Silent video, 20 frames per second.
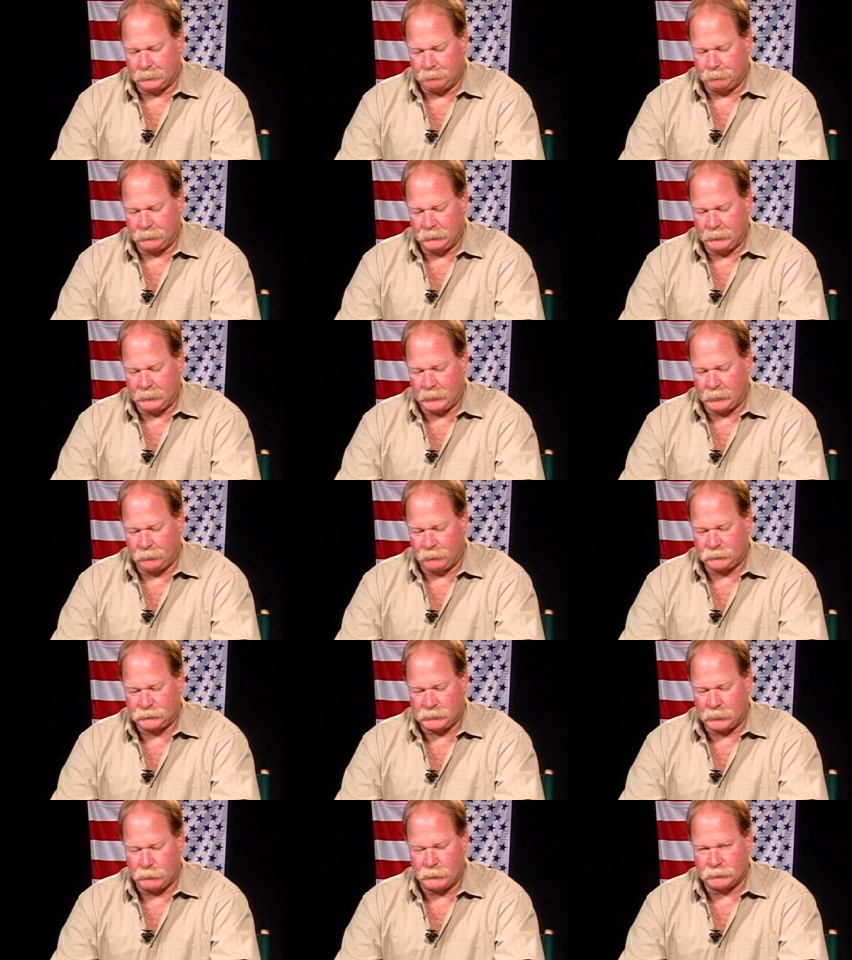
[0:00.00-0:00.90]
he had a
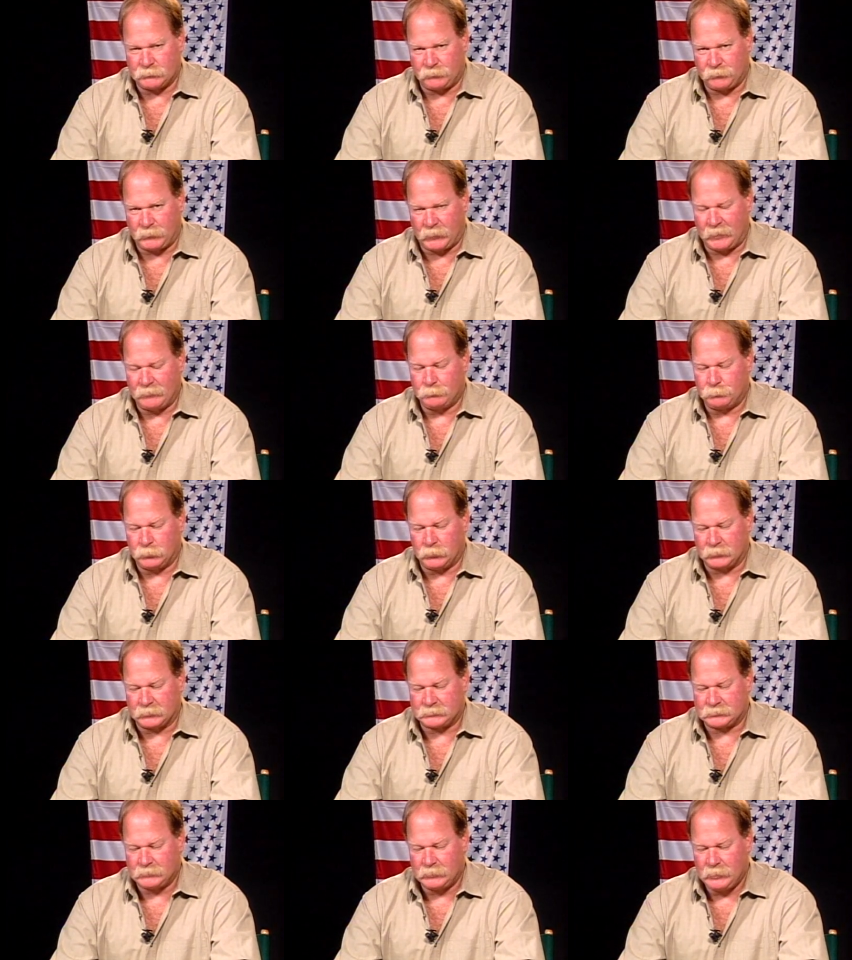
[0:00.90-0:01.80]
series of 5
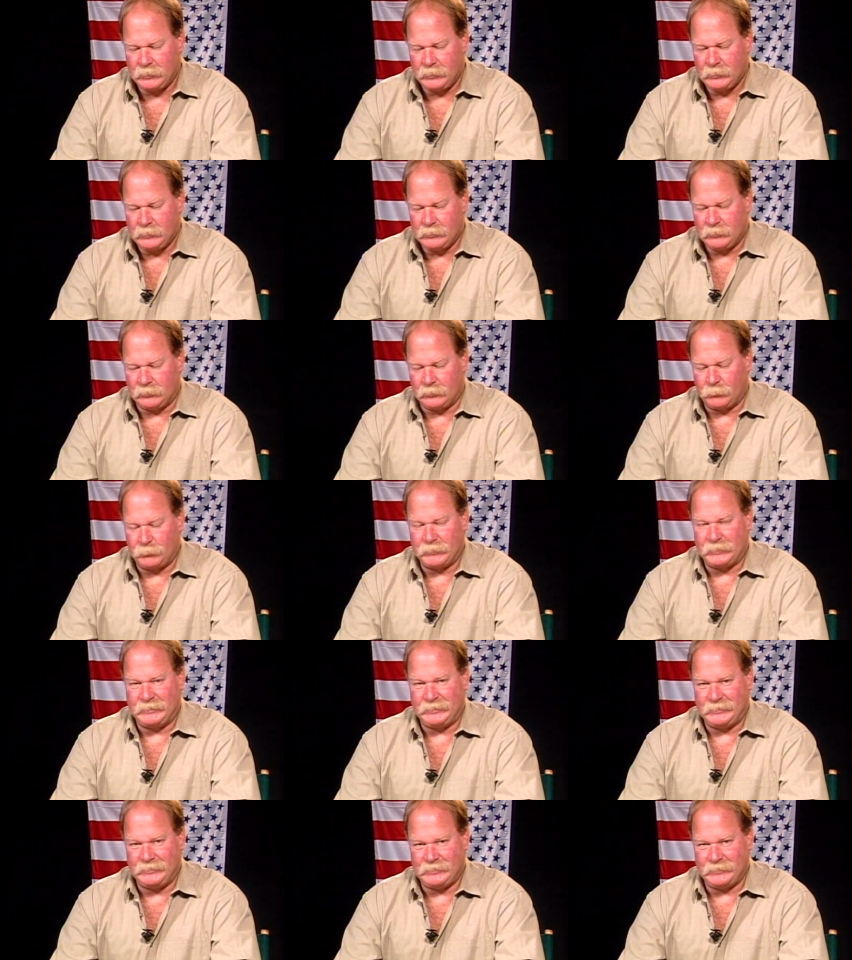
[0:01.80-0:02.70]
books,
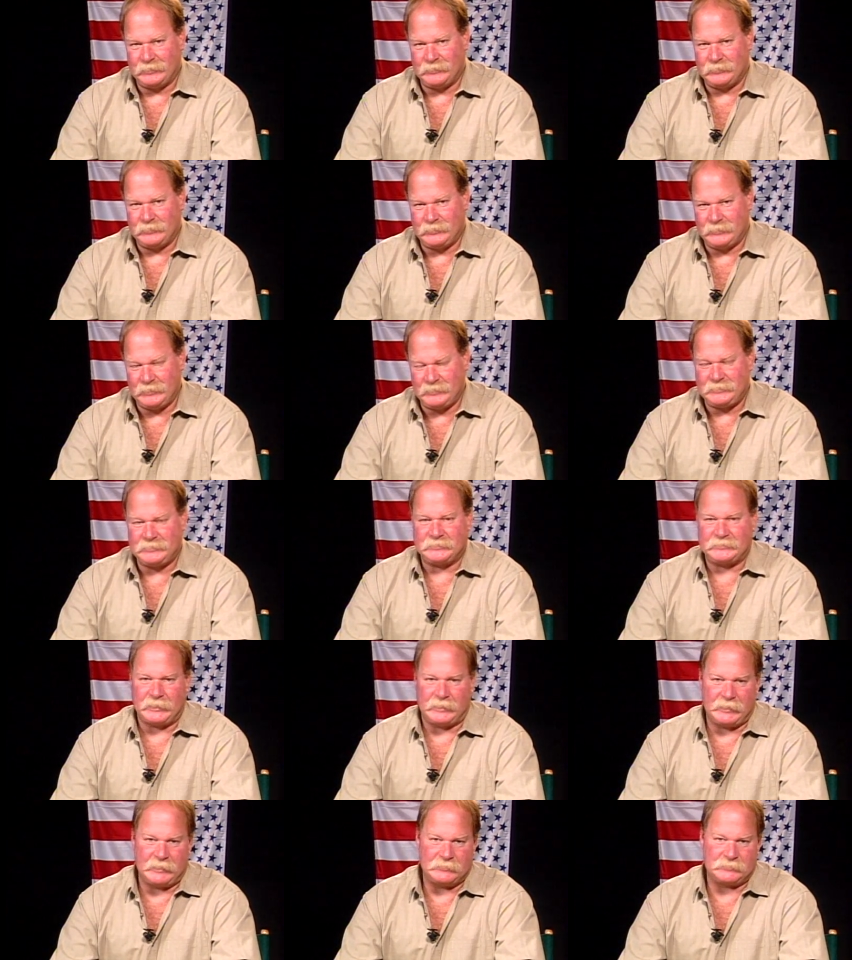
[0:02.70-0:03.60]
he
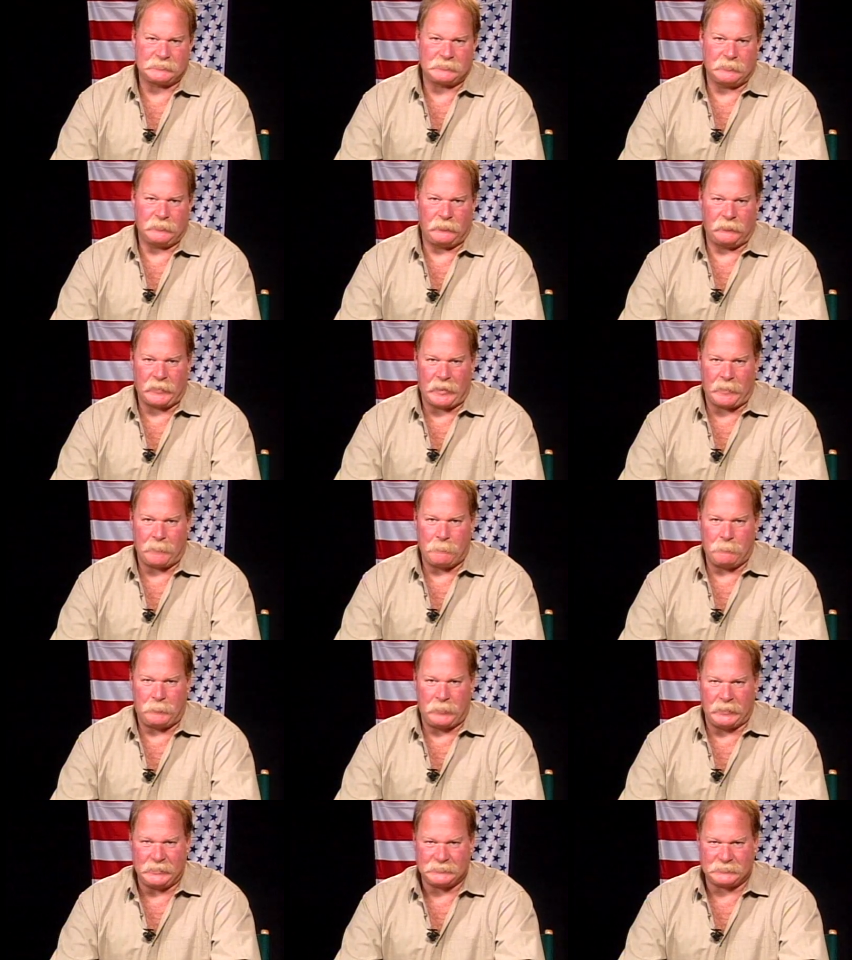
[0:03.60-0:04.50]
states
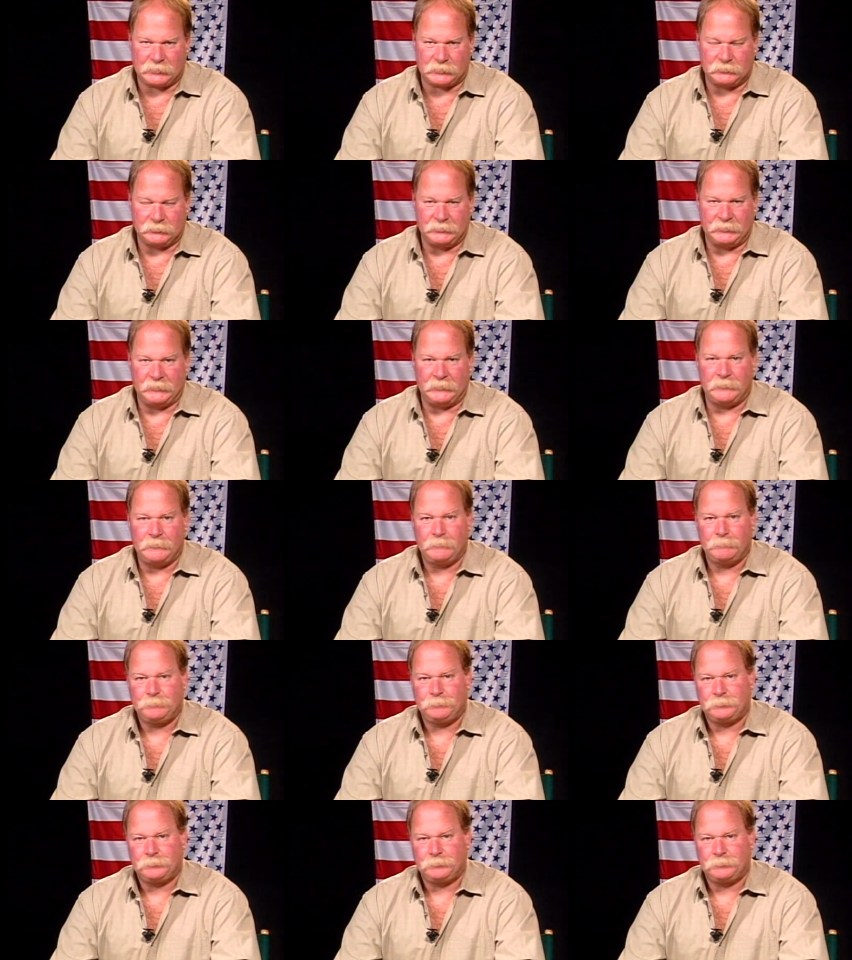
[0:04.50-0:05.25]
that basically